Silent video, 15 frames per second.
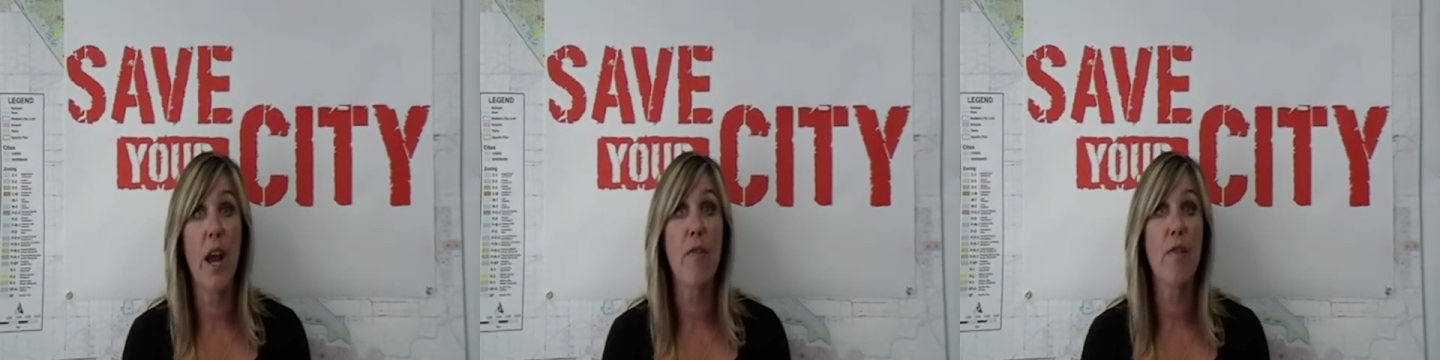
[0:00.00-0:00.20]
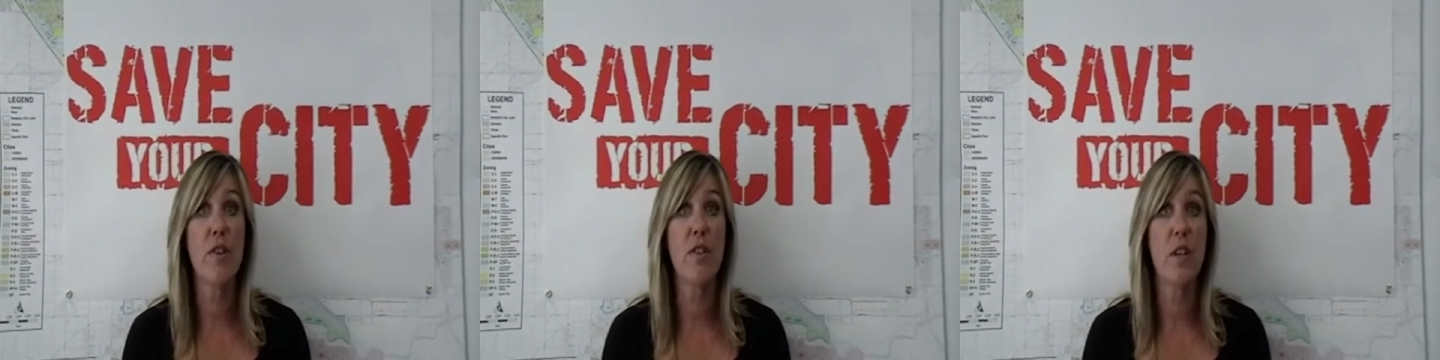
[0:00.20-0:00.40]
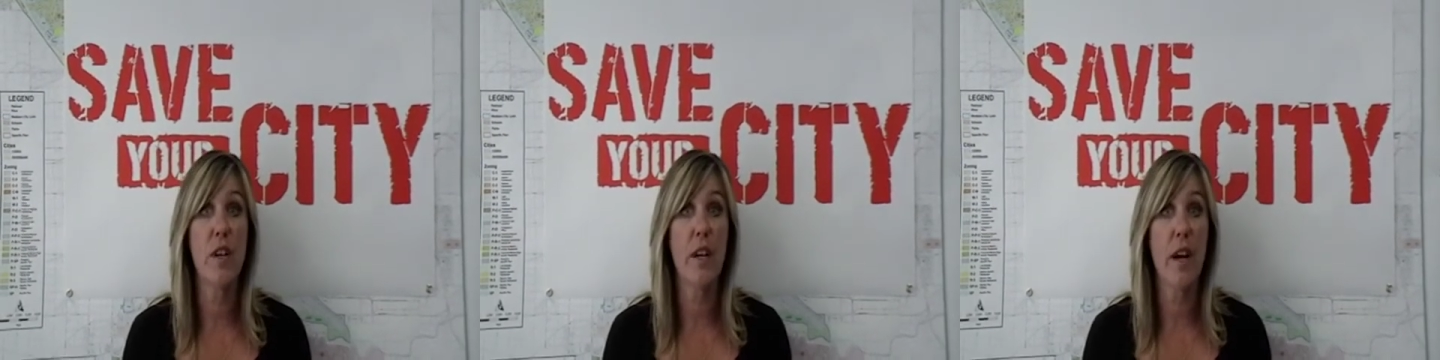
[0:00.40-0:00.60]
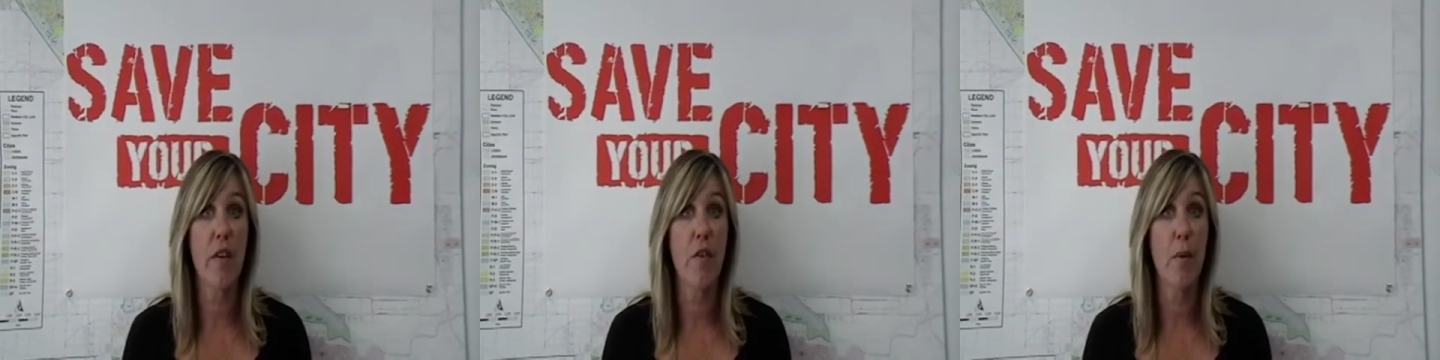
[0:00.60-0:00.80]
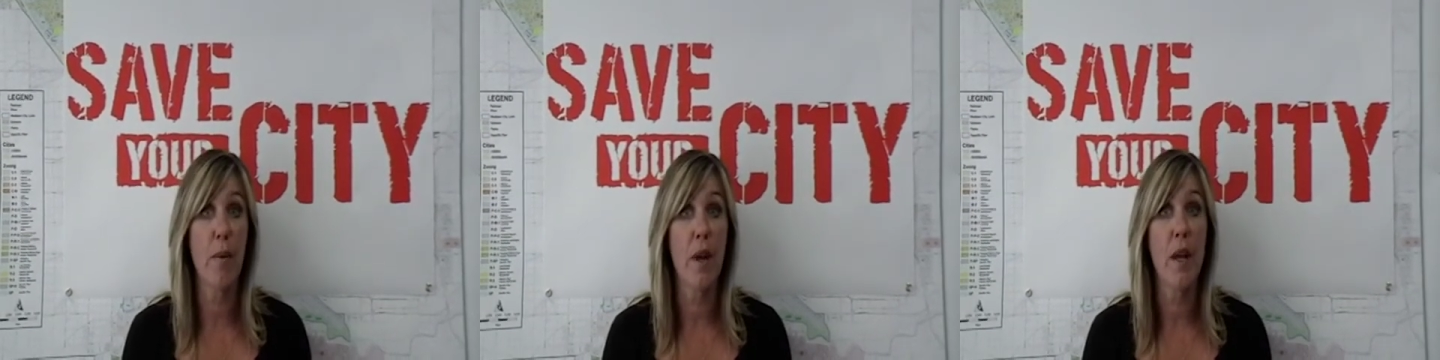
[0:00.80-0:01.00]
every city
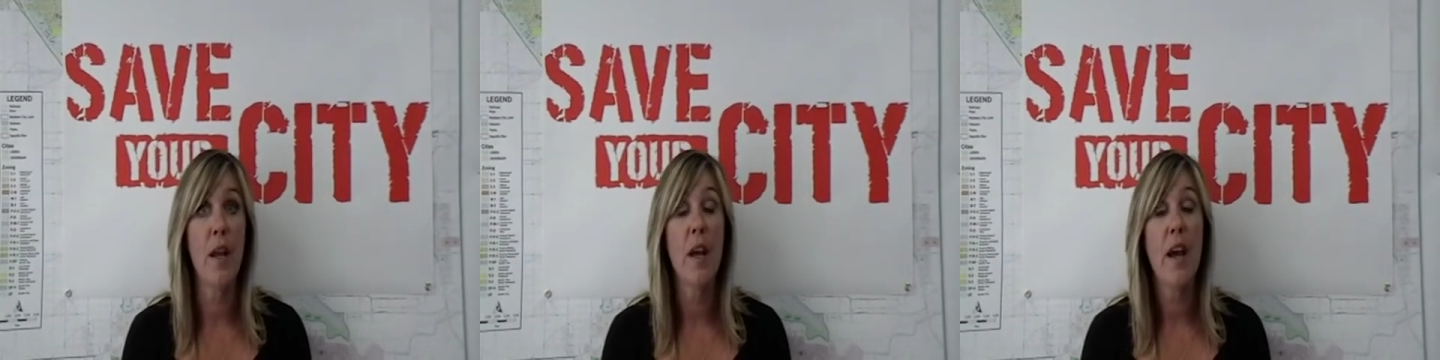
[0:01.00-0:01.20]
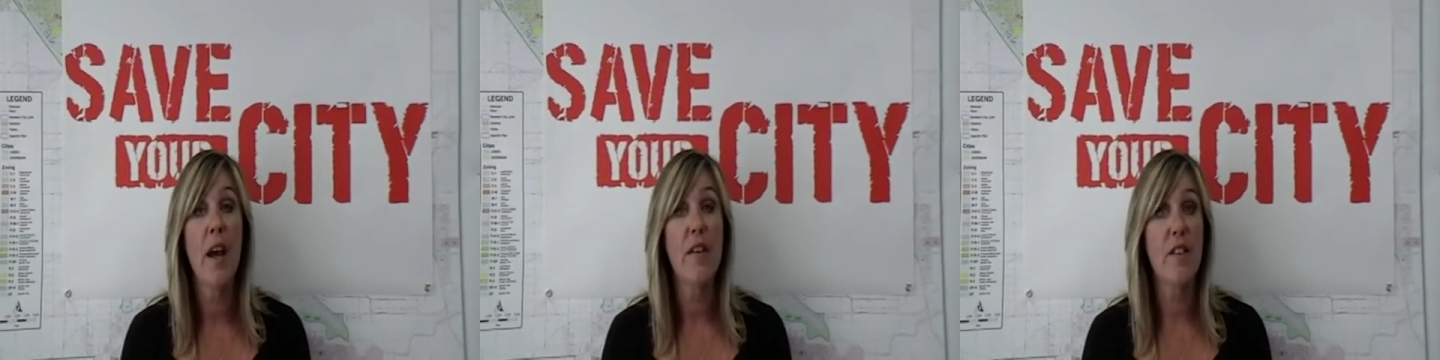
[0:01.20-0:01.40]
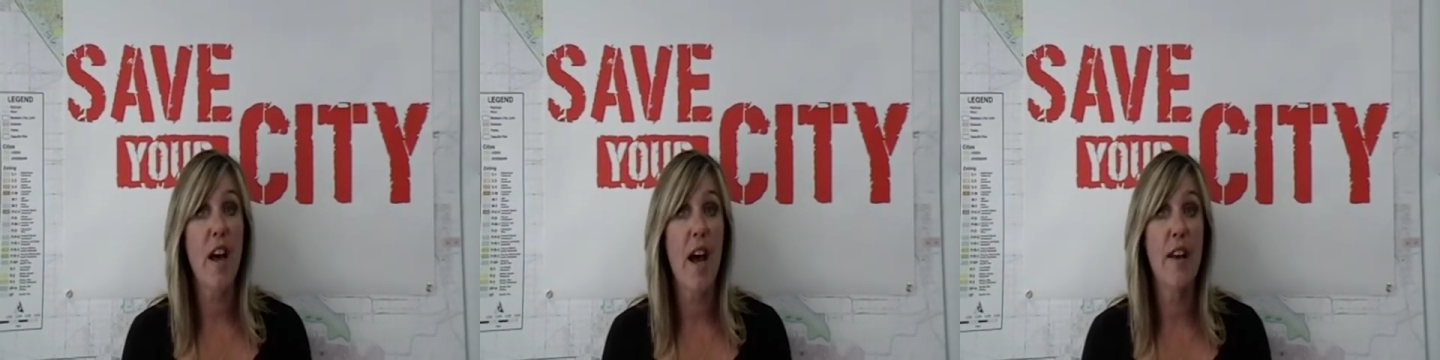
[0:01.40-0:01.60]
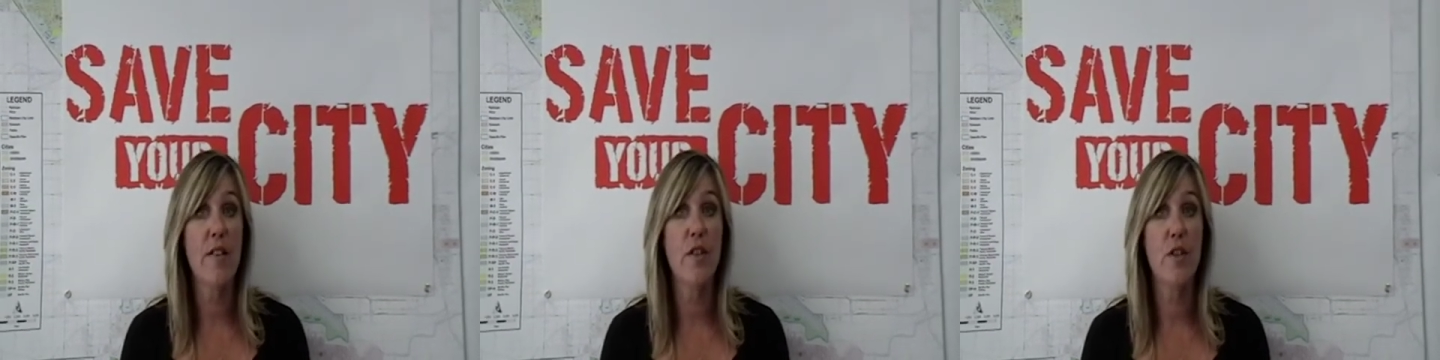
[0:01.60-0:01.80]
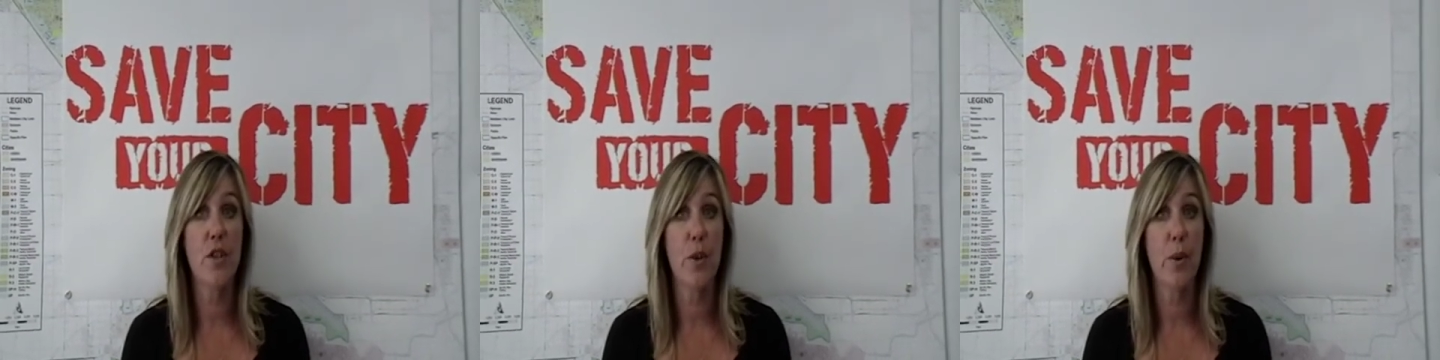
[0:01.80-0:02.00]
government has had
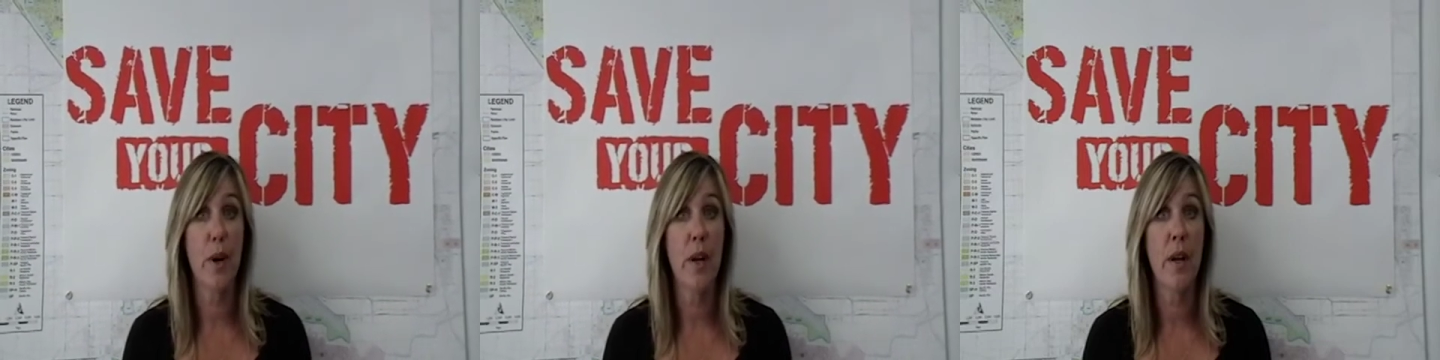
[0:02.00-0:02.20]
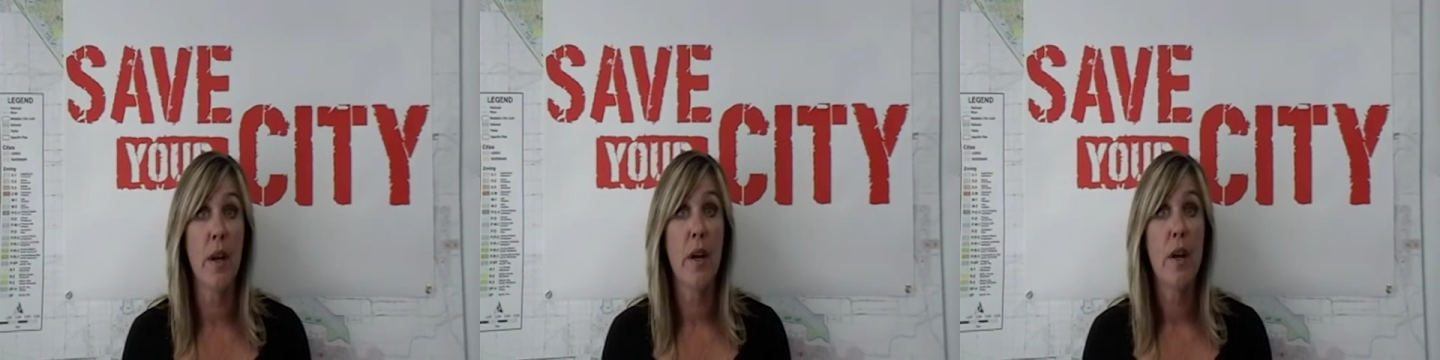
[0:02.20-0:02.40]
to do it.